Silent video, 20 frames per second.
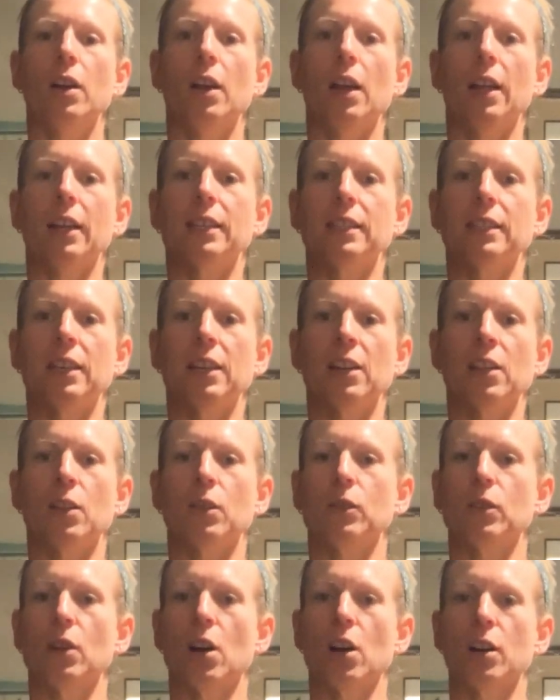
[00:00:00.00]
Extending
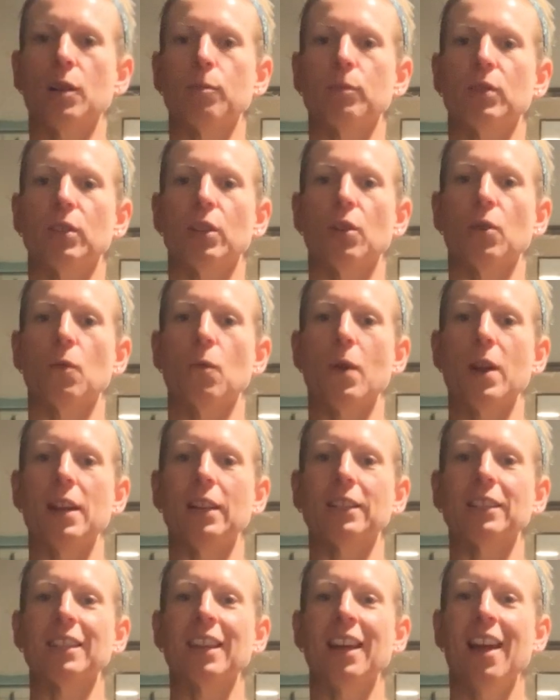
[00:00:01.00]
those arms so your
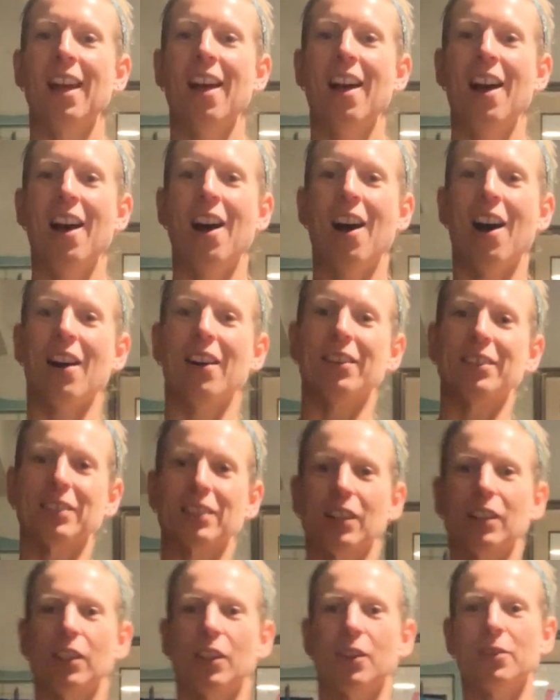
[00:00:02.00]
weights are as
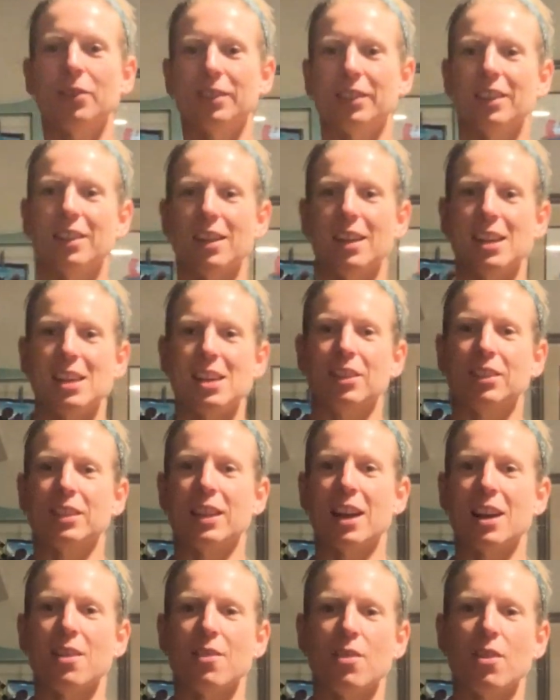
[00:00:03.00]
close to each
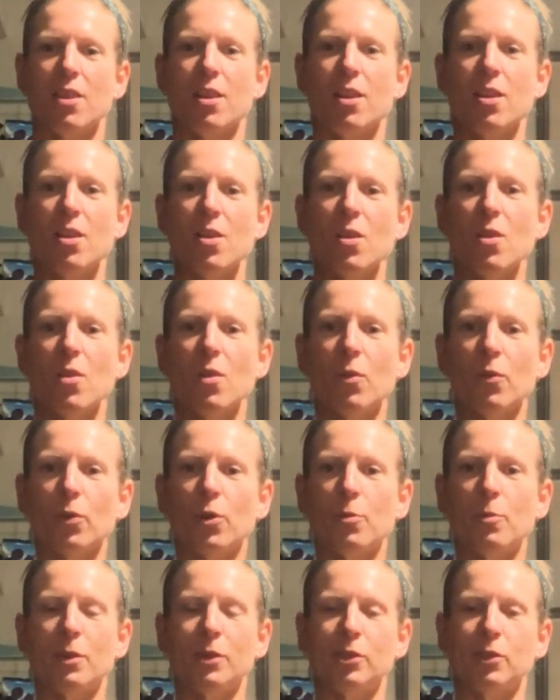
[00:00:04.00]
side of the
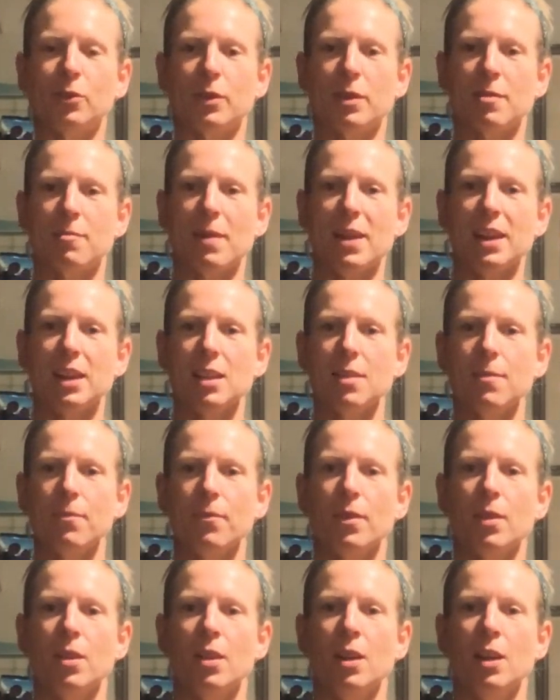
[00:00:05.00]
room as you can make them.
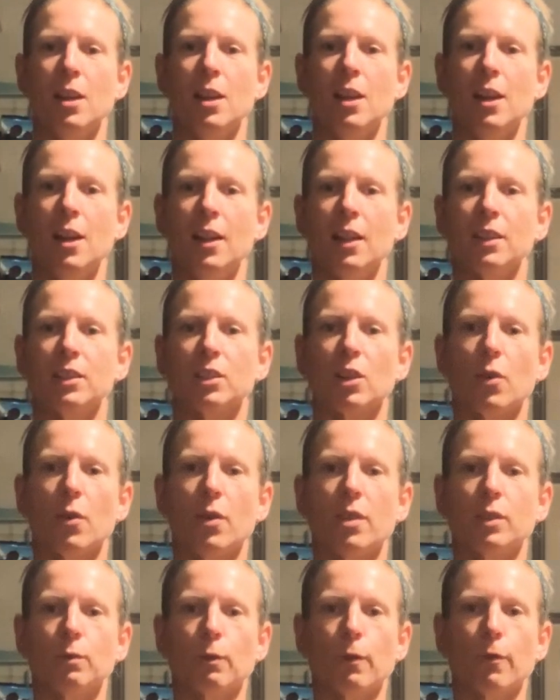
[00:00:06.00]
Let's go with
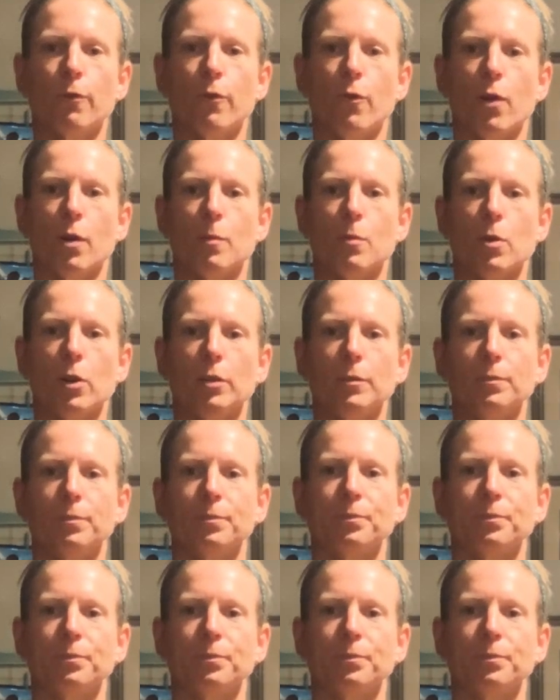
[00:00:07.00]
this for 4 more.